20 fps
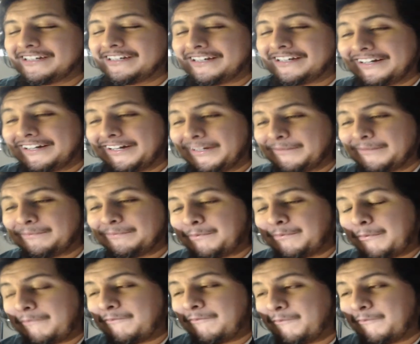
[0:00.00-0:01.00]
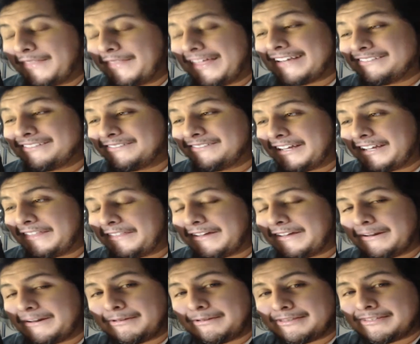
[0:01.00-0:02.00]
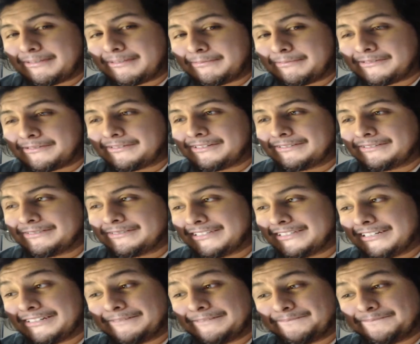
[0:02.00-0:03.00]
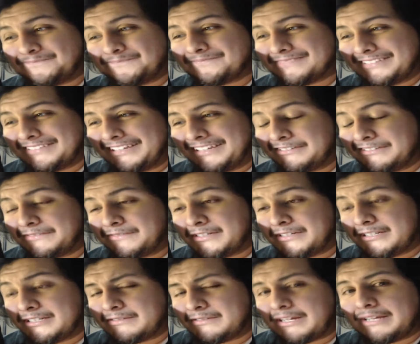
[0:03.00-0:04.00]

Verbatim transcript: Um, but, but that's what I thought about this episode. It was um, it was fun.